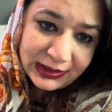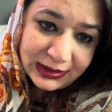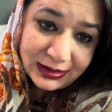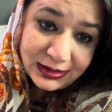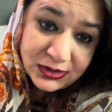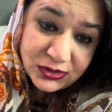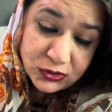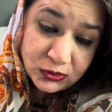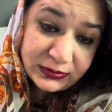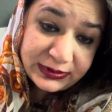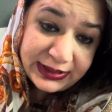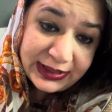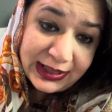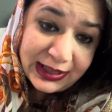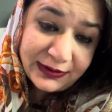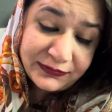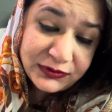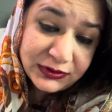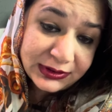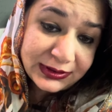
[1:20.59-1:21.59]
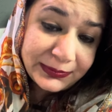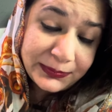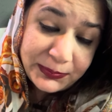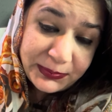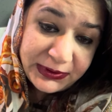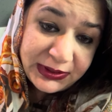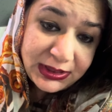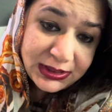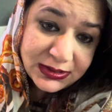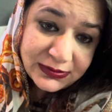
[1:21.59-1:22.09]
And so they have to
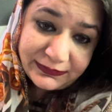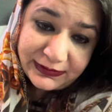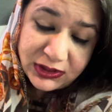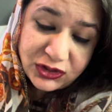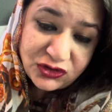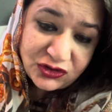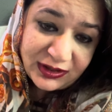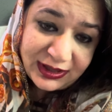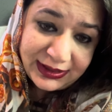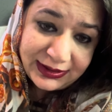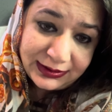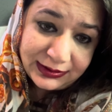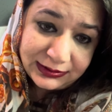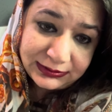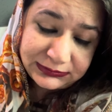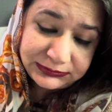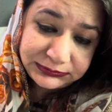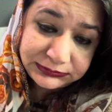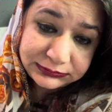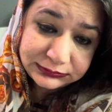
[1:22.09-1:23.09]
compete with China